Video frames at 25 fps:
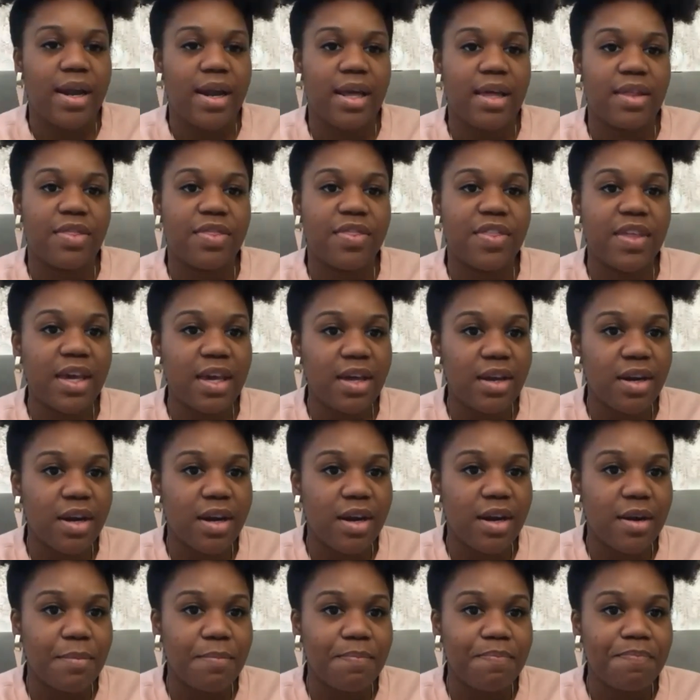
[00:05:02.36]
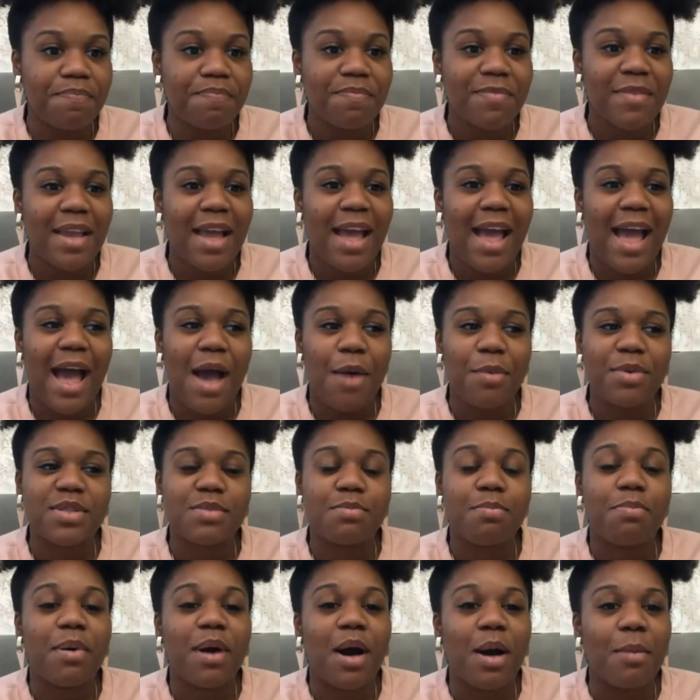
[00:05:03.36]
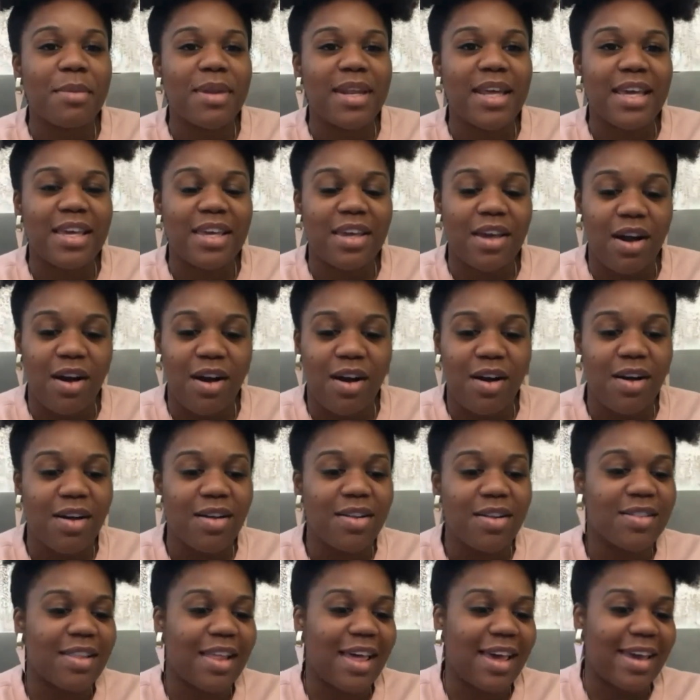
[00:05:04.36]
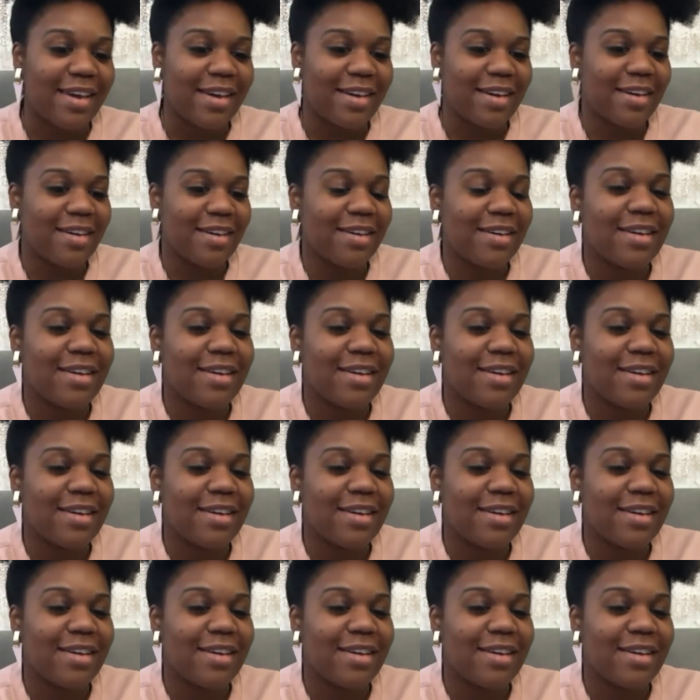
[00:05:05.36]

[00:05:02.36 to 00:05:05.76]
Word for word: in Theater. I was bumming it, y'all. Like,